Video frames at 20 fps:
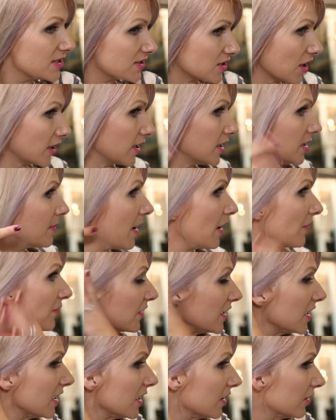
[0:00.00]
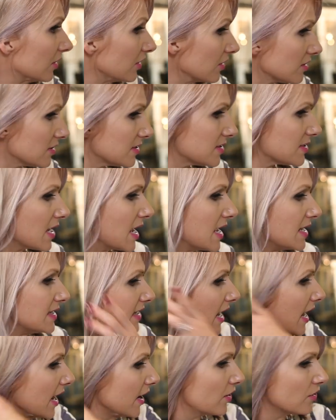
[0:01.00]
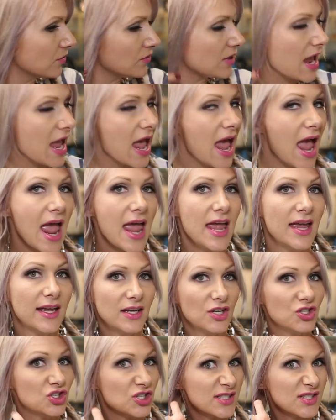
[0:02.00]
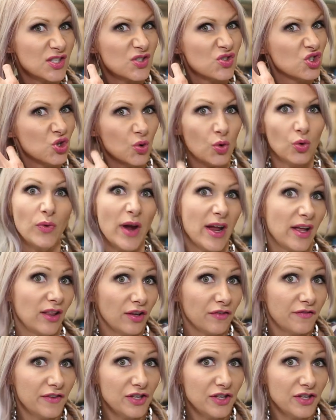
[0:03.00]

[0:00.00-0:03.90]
starting about the ears down, and just do a regular